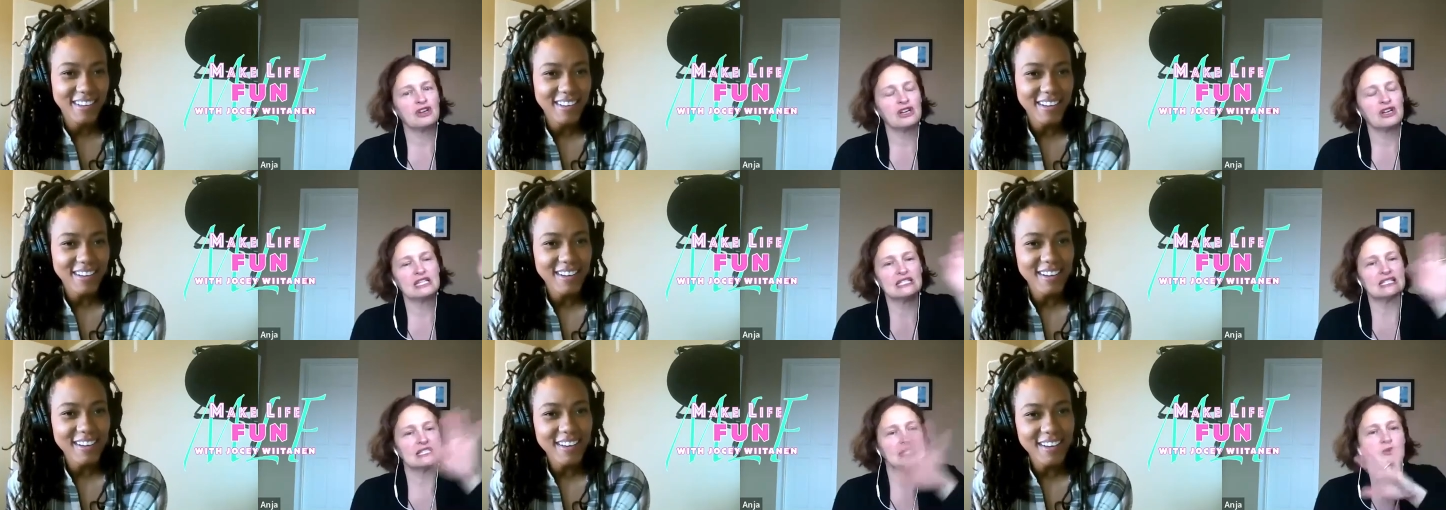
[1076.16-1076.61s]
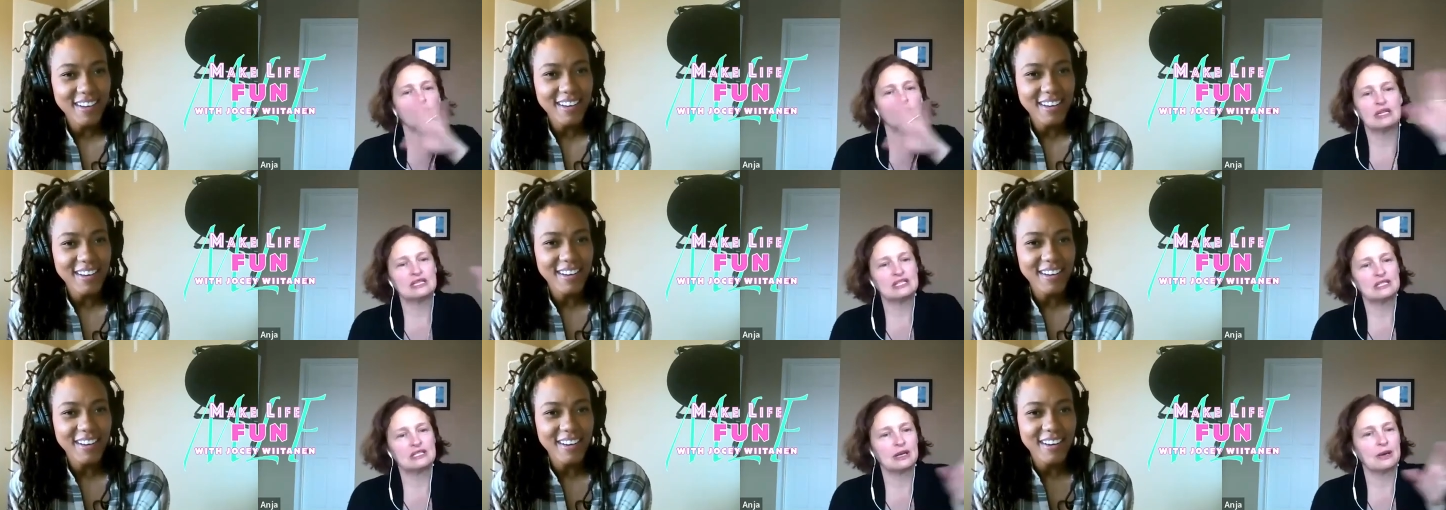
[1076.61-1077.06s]
Speaker 1: trying to see
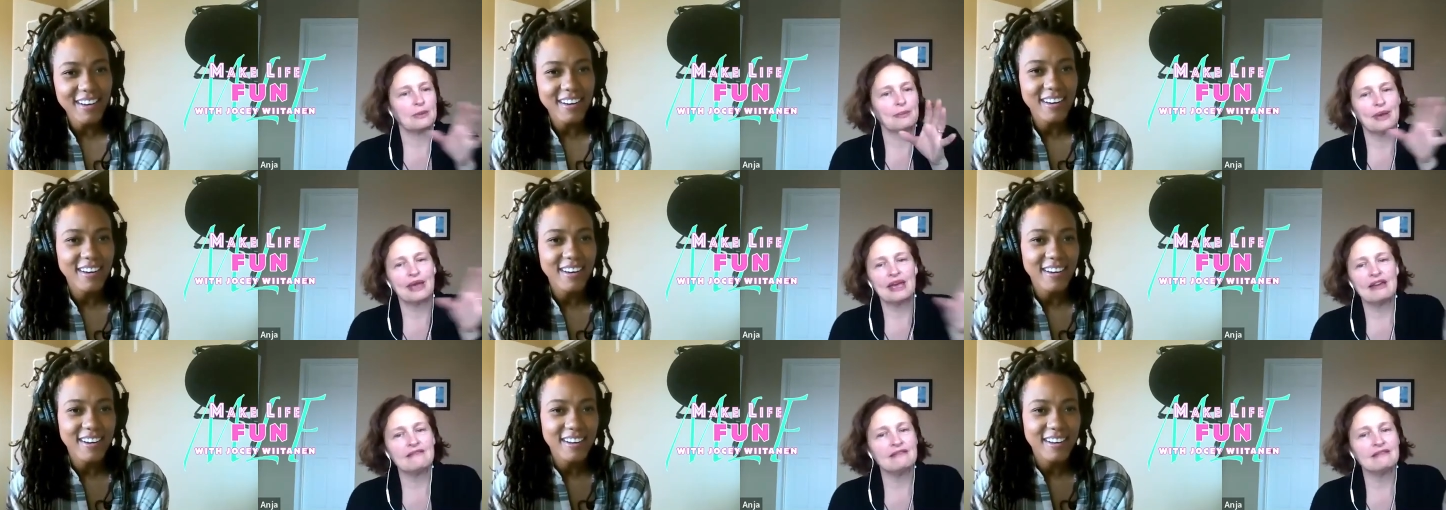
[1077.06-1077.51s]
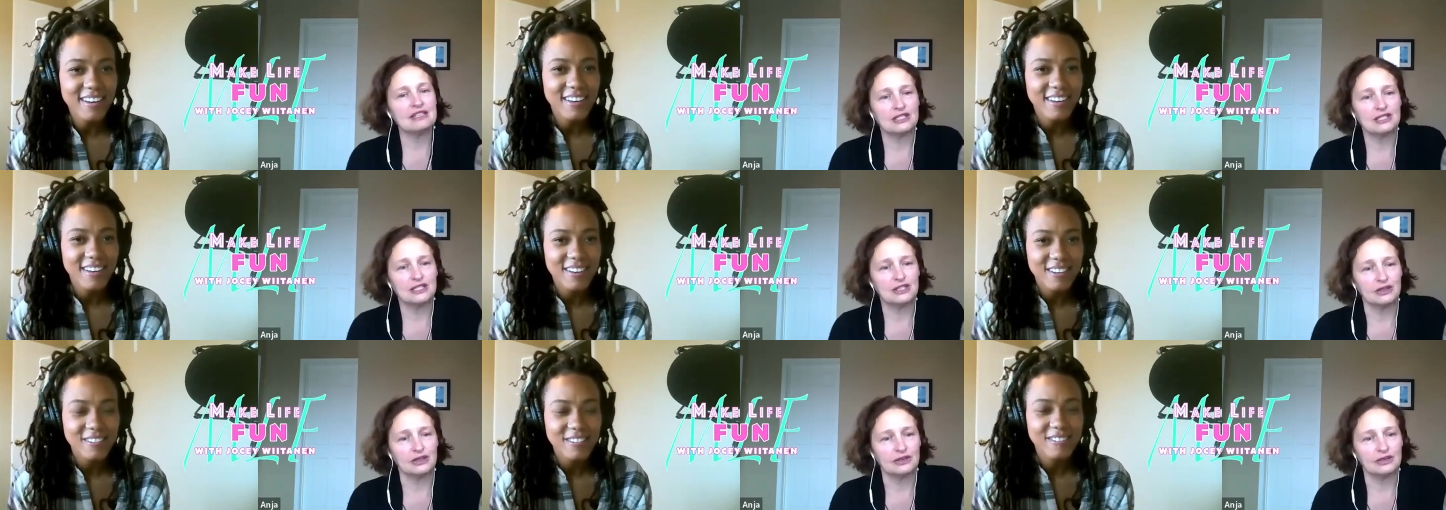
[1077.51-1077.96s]
what to compare it
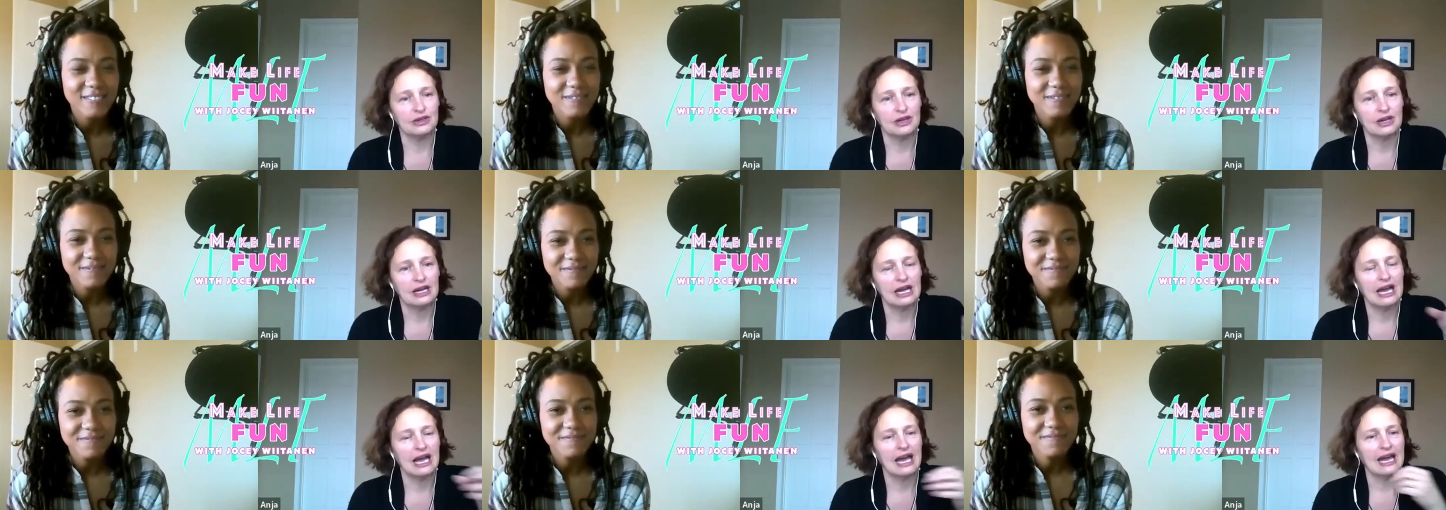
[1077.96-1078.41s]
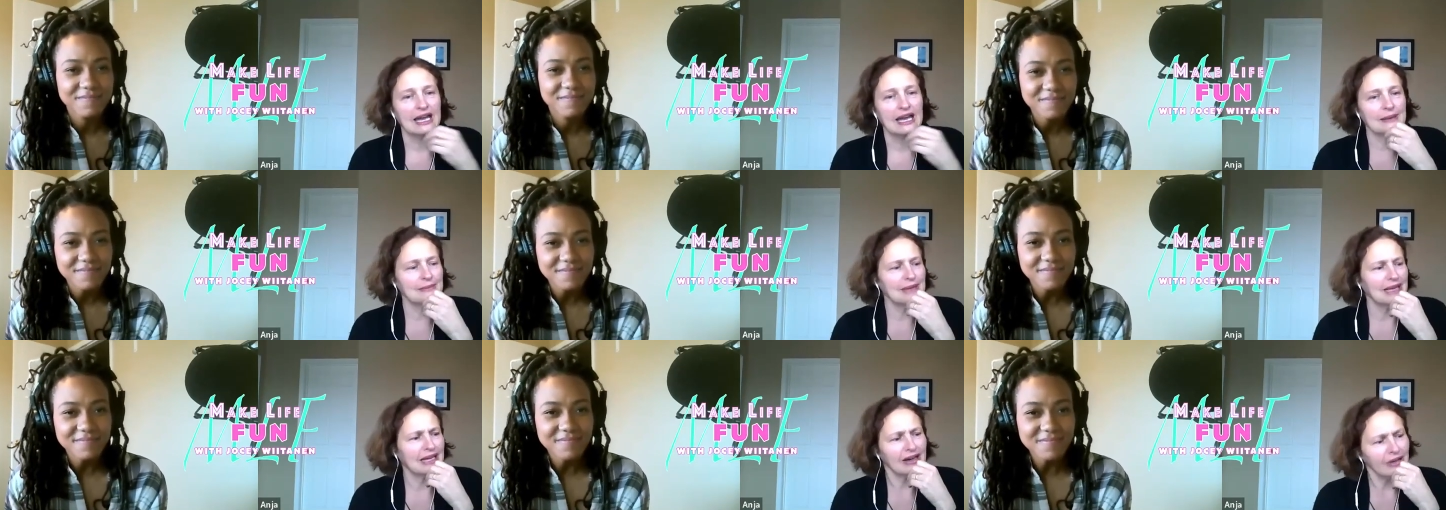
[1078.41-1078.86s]
to. And
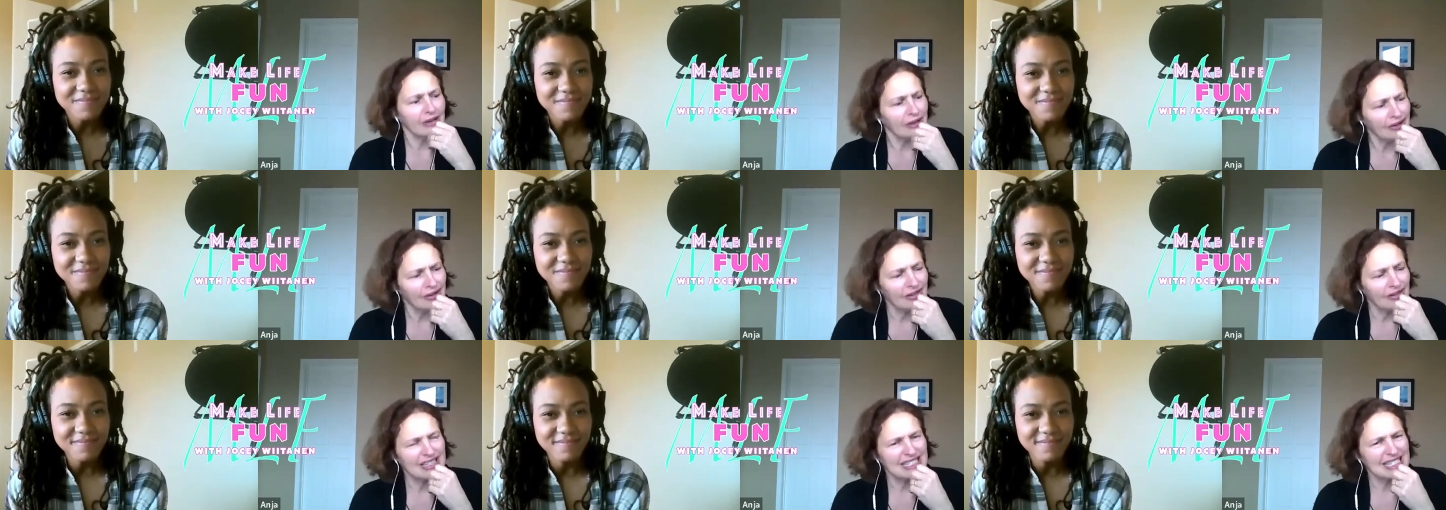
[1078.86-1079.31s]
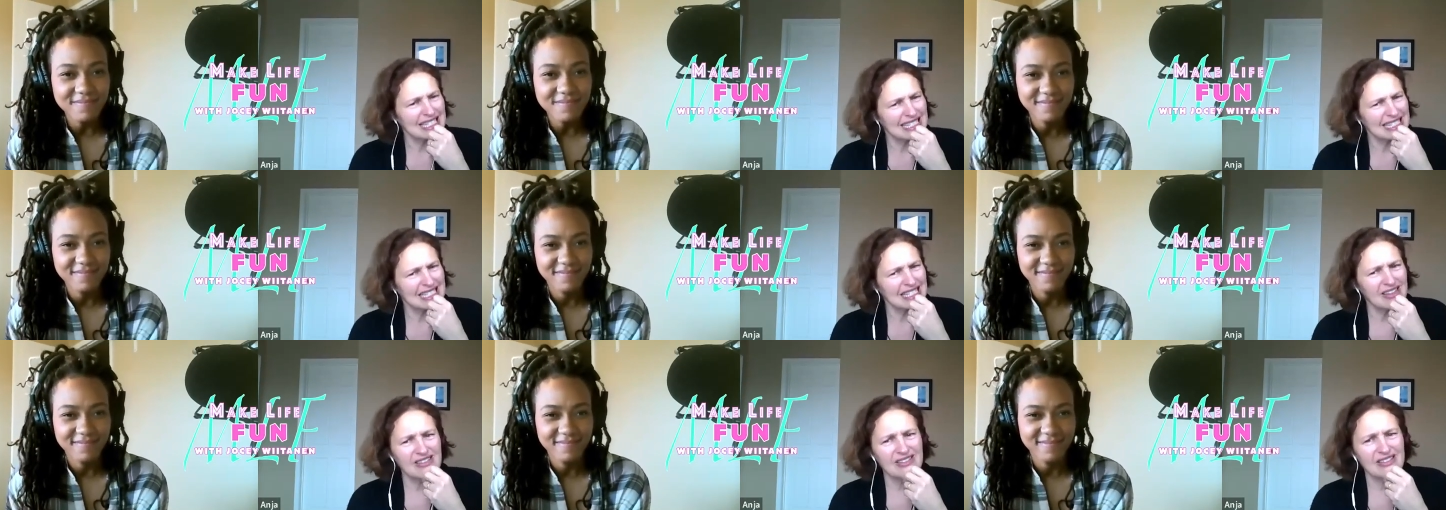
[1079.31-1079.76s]
I'm like, oh, because it's
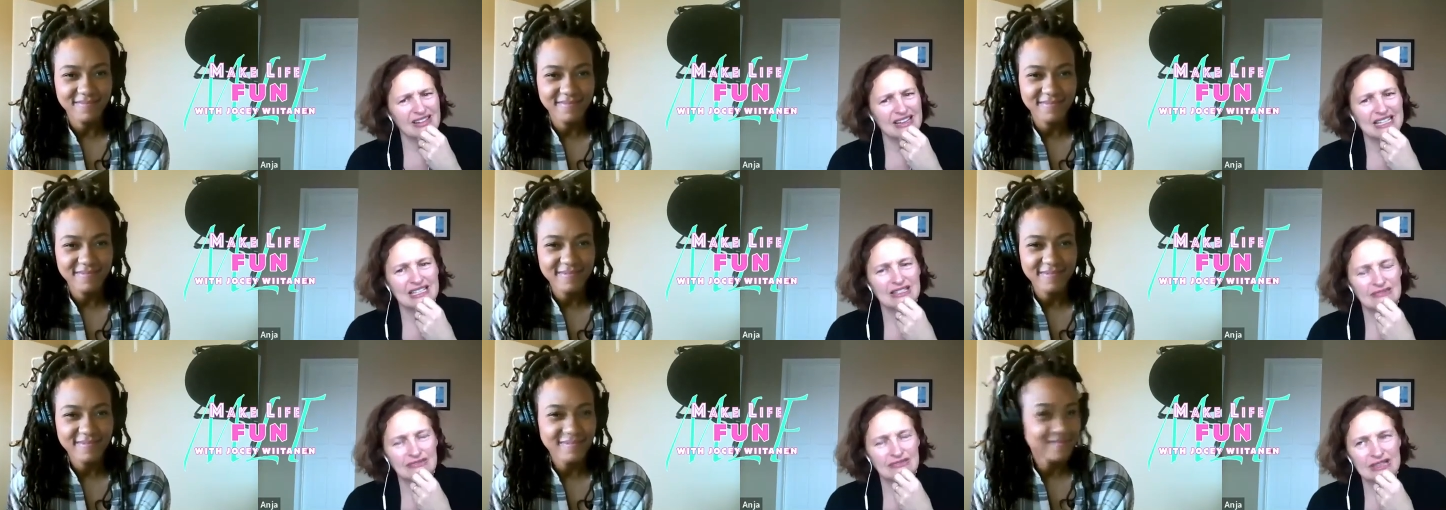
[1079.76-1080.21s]
not, it's